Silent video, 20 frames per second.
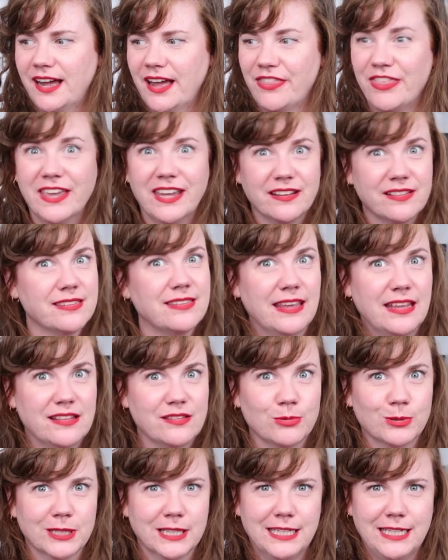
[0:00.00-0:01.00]
I think
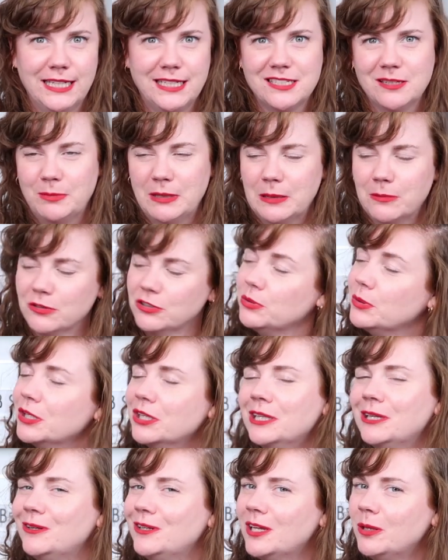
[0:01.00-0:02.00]
it's really neat to be able to
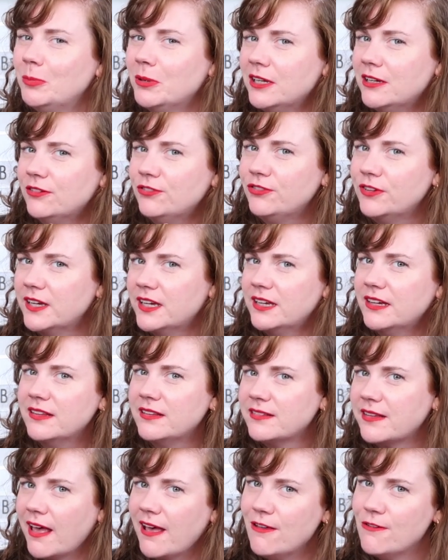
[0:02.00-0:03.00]
include a bit of
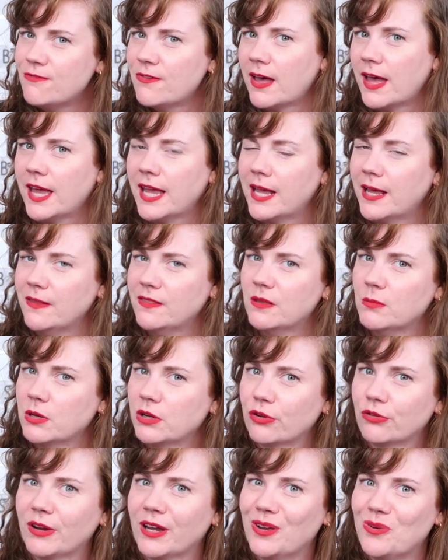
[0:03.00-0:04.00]
sci-fi in the
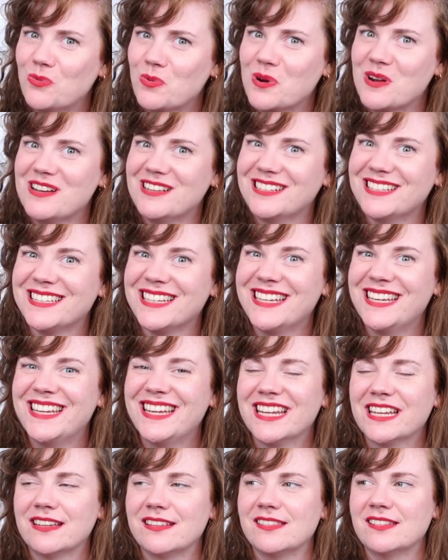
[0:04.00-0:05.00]
middle grade world,
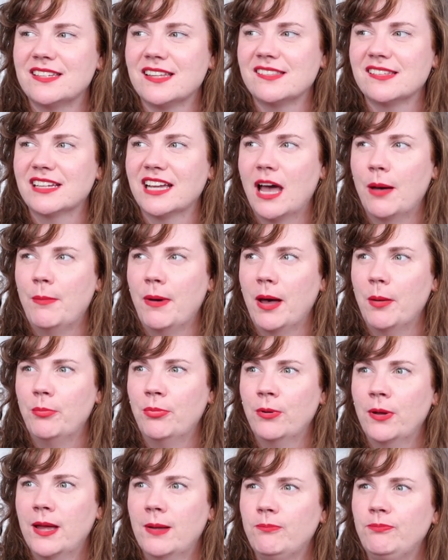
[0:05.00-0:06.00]
because it doesn't come
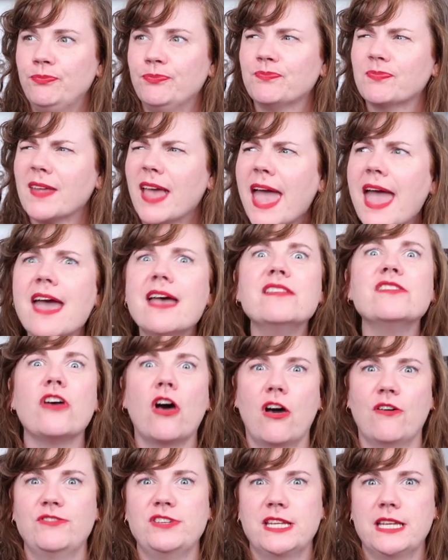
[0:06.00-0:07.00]
up as
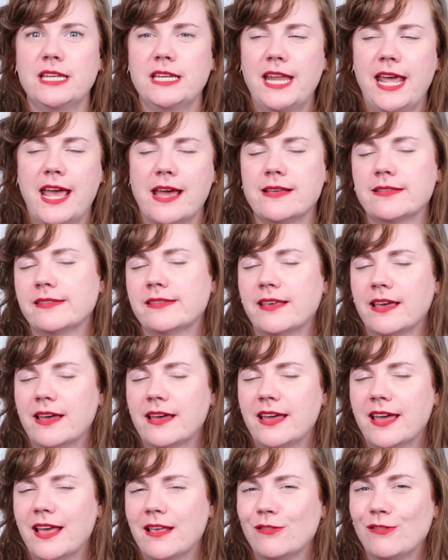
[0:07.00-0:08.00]
often
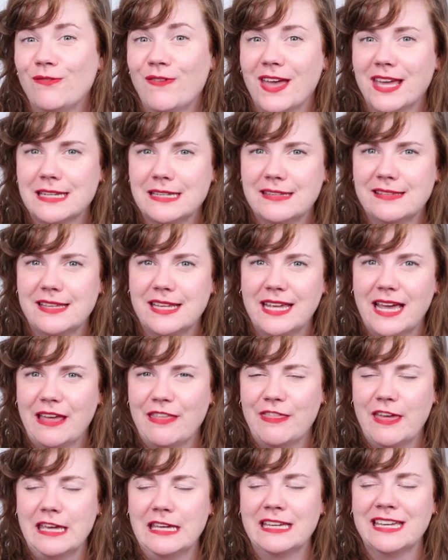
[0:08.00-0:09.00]
as fantasy,
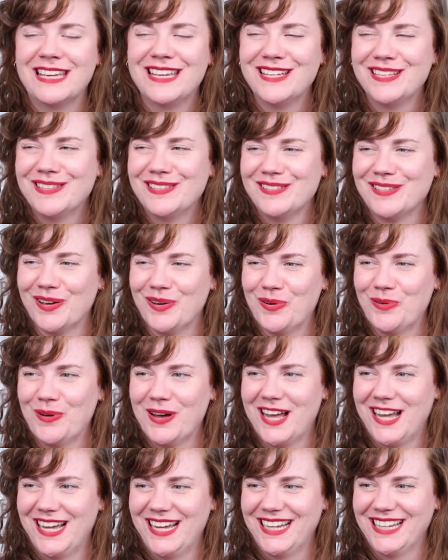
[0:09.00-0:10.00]
I think. So
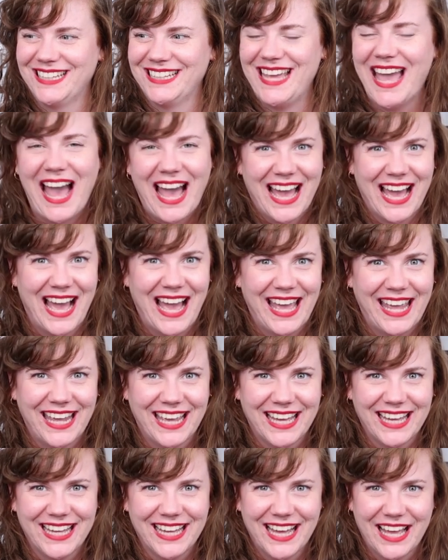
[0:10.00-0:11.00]

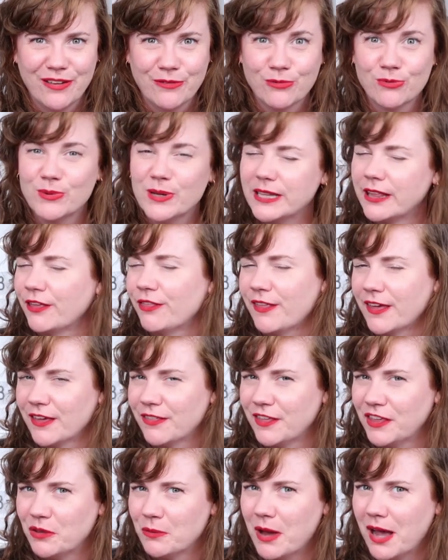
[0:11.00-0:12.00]
I really
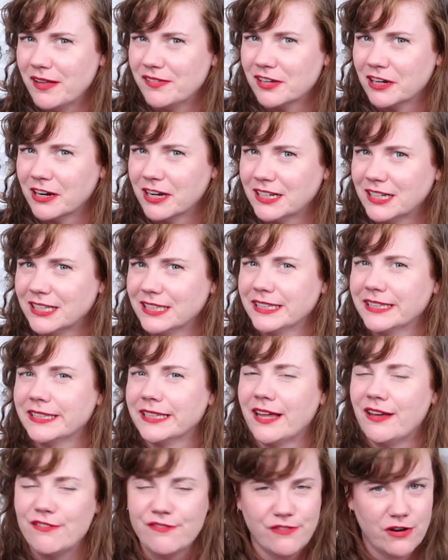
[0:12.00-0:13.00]
think that you guys are gonna
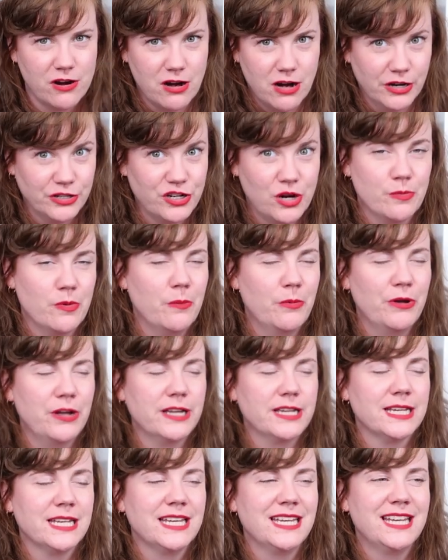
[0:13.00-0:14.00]
love our October
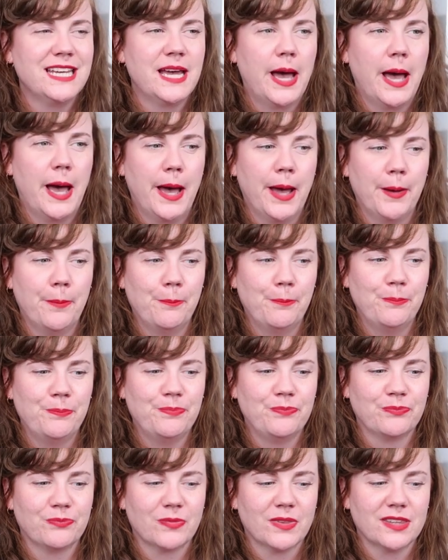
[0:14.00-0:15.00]
book.
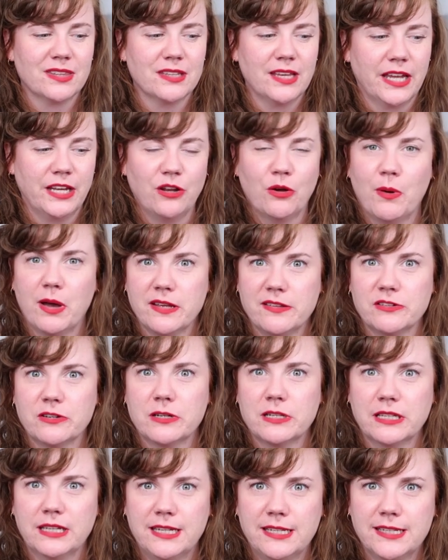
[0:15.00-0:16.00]
I know I
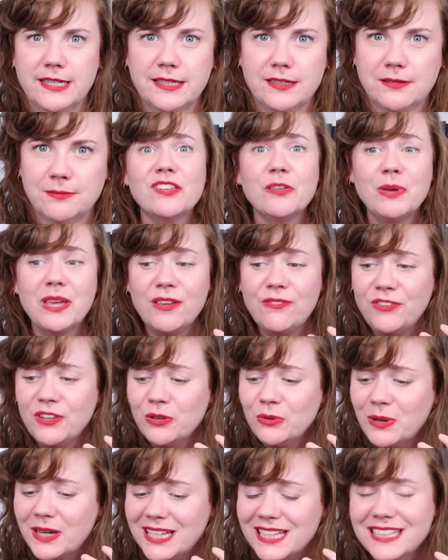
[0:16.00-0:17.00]
certainly did. So if
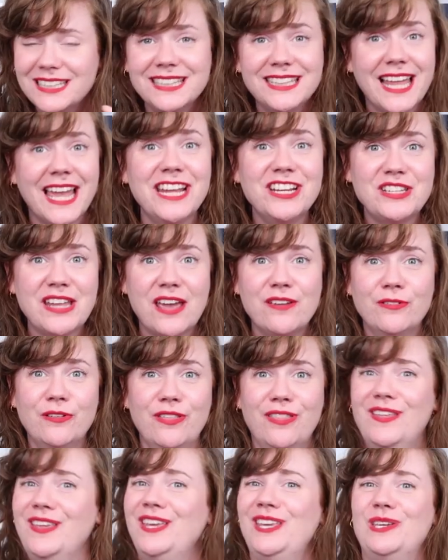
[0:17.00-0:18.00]
you liked
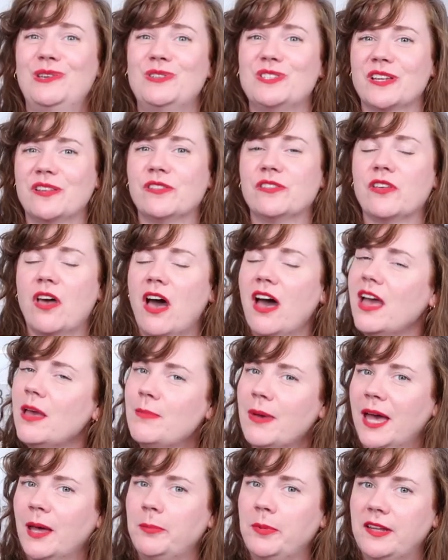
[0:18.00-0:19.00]
everything that you just saw,
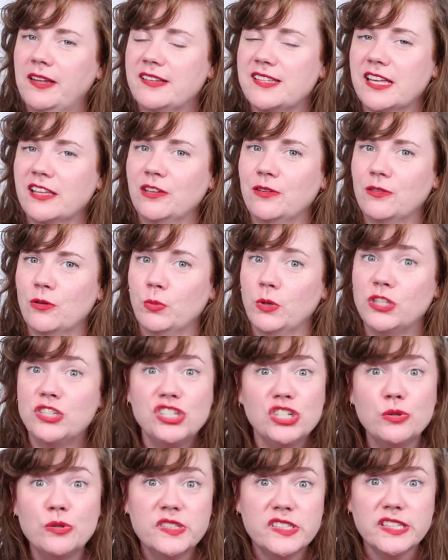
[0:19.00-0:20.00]
I'm happy to tell you that we
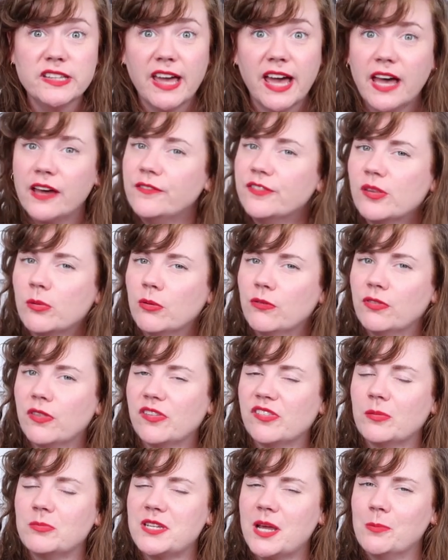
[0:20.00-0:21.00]
do still have some of
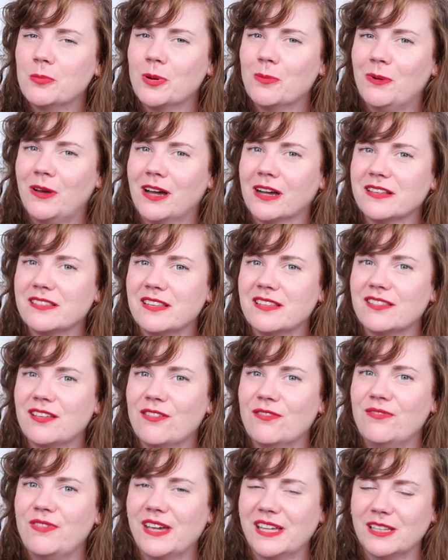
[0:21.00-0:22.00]
the September boxes
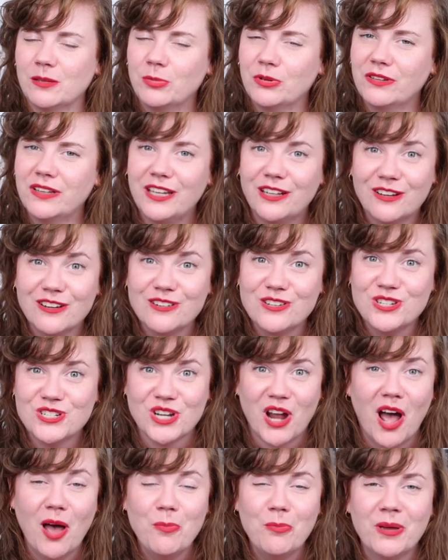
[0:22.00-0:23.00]
available in our
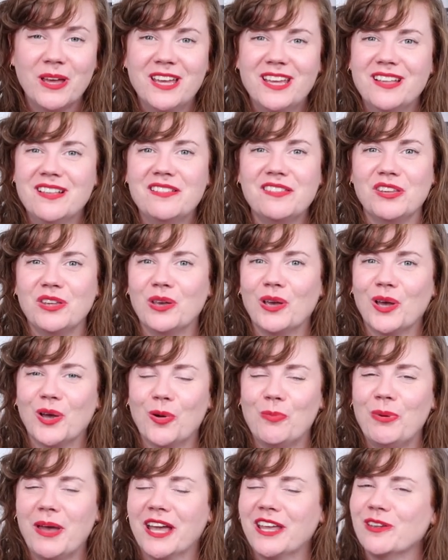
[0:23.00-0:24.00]
shop. So you can
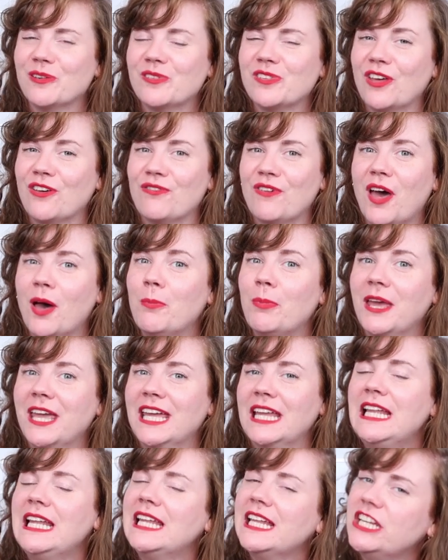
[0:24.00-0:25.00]
go pick yourself up
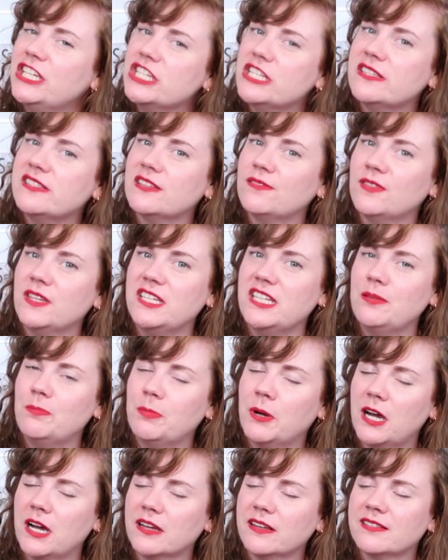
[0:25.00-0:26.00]
a Legends of the
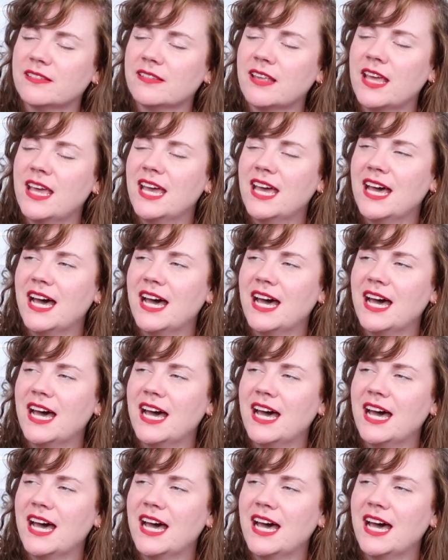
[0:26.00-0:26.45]
Deep box.